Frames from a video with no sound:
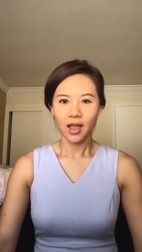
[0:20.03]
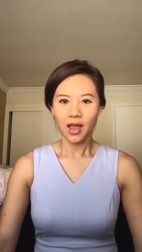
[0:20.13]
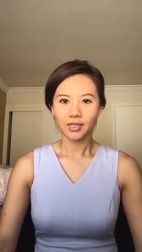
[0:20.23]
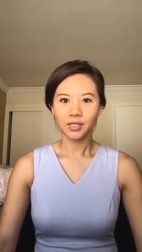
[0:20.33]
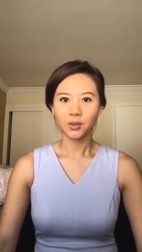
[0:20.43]

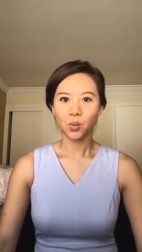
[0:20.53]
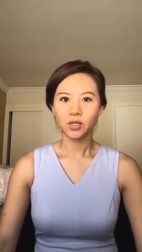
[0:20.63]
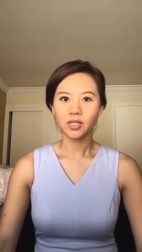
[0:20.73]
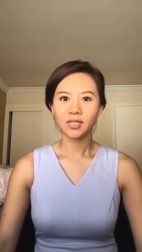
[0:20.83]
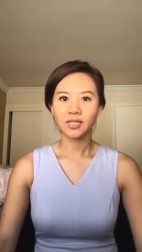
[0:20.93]
I just
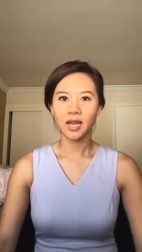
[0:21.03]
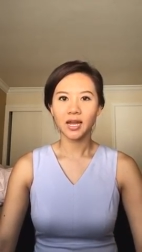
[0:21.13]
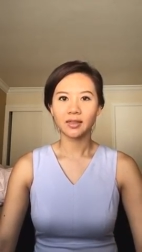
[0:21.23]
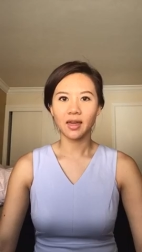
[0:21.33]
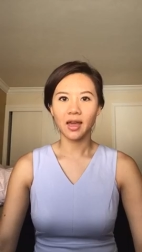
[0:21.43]
want to
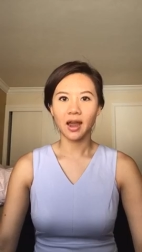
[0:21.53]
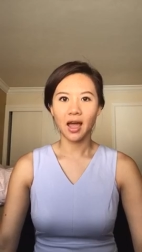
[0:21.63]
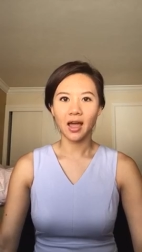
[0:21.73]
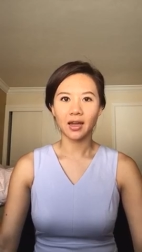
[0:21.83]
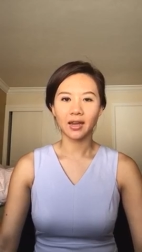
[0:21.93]
say that
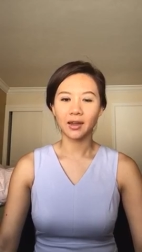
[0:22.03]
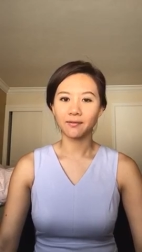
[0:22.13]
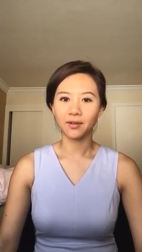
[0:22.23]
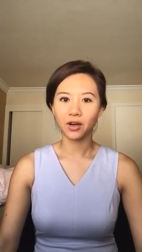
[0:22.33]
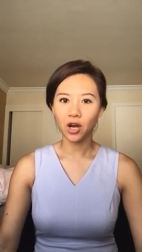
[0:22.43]
I
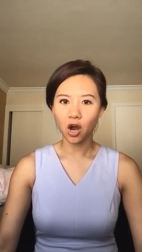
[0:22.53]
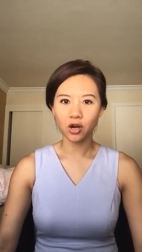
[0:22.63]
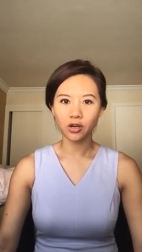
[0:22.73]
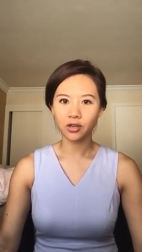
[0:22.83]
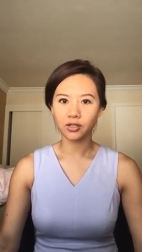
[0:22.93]
am very
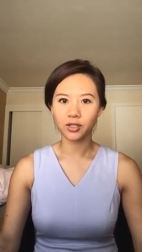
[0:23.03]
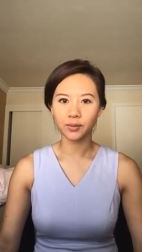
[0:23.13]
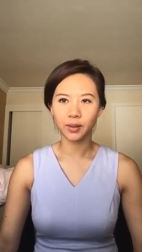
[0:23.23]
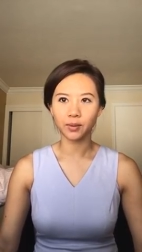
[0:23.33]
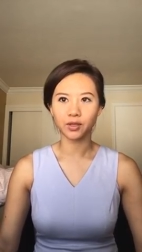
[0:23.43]
honored to
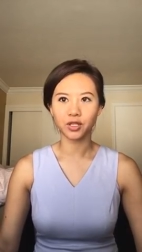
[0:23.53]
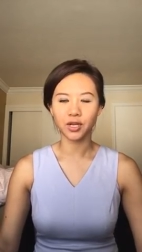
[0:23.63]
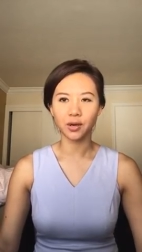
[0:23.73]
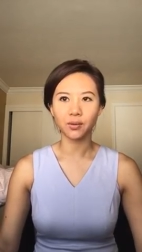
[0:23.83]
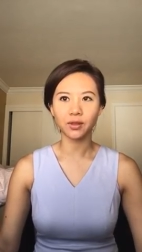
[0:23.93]
be able to
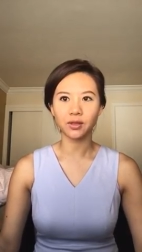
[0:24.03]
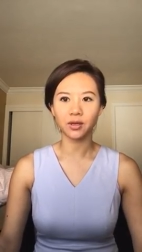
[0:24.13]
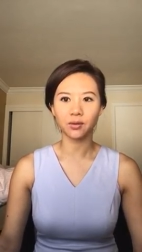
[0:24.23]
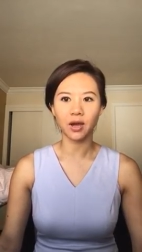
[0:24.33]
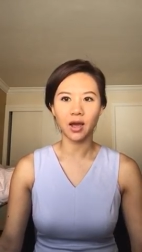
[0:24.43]
share with
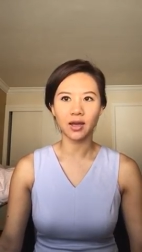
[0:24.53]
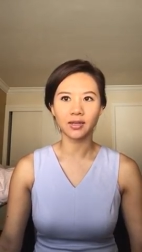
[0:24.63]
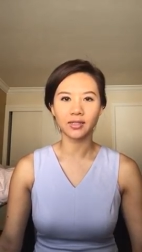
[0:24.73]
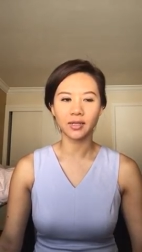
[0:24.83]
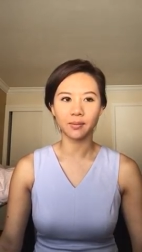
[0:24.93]
you
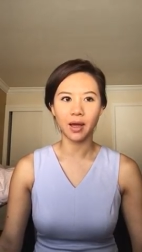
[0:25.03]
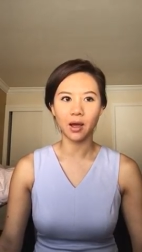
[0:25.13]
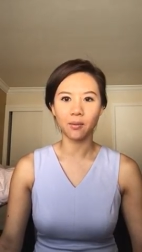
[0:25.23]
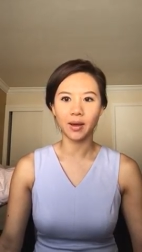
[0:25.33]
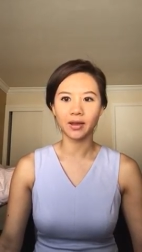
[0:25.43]
guys
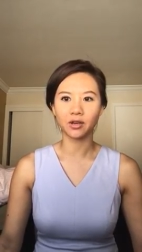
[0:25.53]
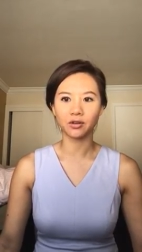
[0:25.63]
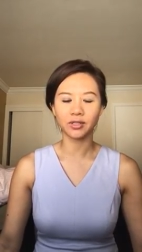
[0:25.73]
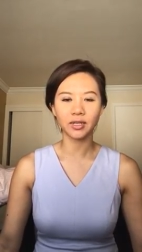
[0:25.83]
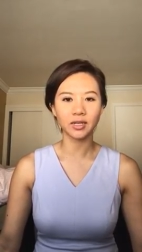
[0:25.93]
about my
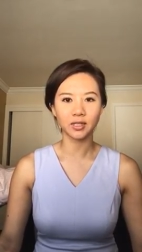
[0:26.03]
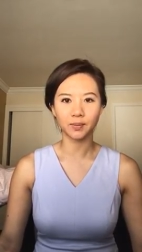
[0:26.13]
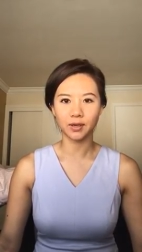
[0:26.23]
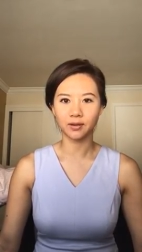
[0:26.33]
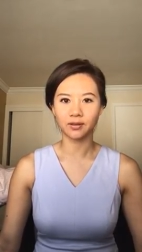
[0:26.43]
nursing
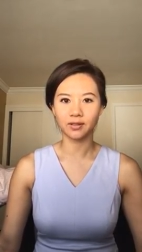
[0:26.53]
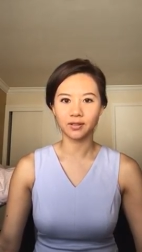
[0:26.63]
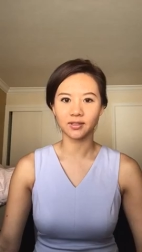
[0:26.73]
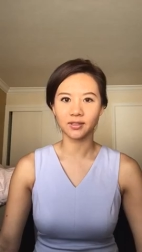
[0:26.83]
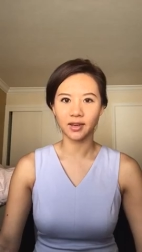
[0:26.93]

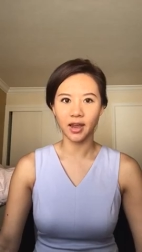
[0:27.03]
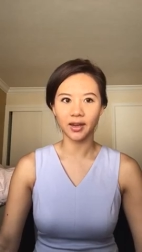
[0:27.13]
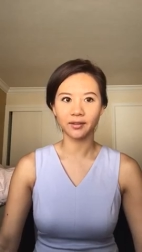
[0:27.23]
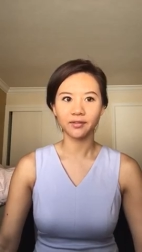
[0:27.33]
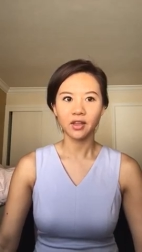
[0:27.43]
experiences
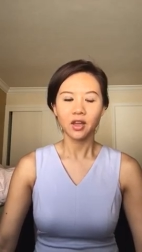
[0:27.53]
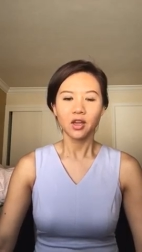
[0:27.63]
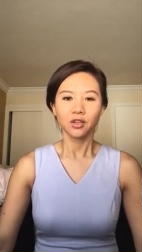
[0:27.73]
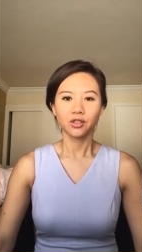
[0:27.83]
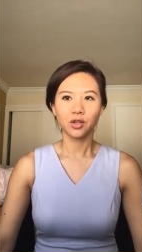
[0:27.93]
today.
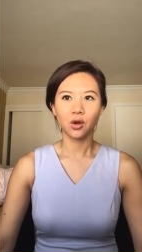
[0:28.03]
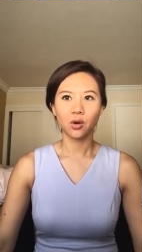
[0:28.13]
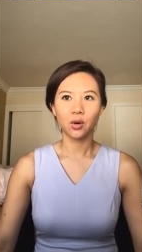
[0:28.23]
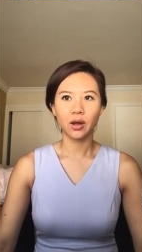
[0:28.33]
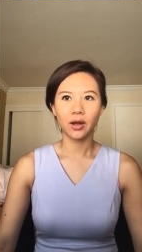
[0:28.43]

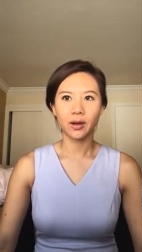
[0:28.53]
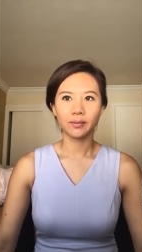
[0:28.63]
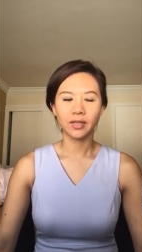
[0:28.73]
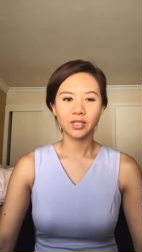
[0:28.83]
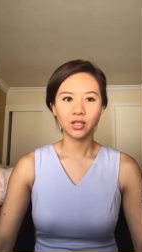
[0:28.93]
So,
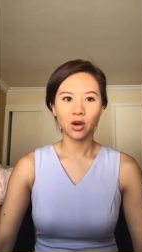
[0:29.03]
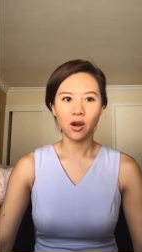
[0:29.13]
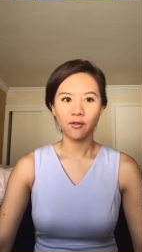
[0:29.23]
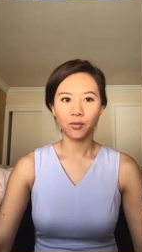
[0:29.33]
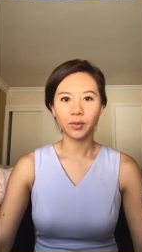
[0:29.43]
um, let's start
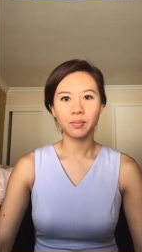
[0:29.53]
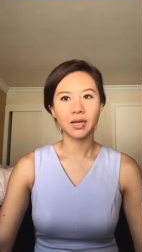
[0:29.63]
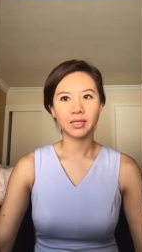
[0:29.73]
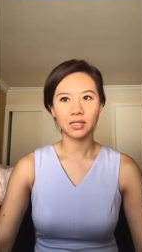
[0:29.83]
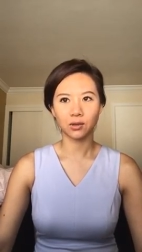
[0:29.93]
off with
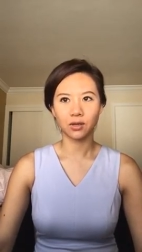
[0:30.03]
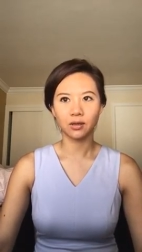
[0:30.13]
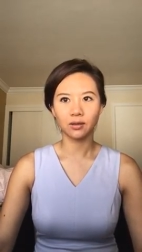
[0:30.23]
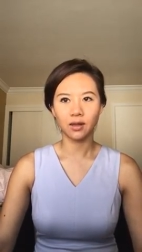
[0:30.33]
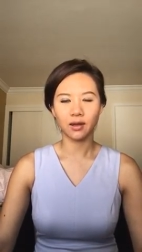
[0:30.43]
my
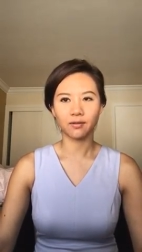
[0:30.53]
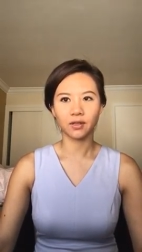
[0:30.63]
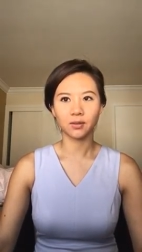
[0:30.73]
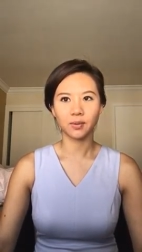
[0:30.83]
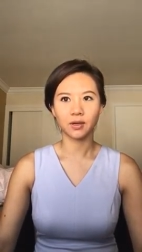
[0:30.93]
student life
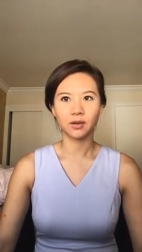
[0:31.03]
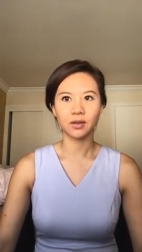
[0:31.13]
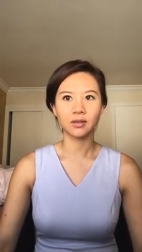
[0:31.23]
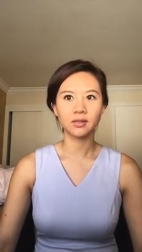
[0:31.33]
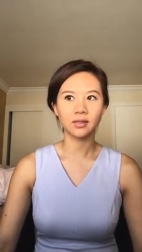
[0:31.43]

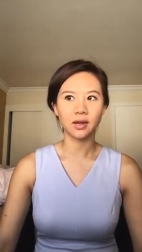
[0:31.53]
experience.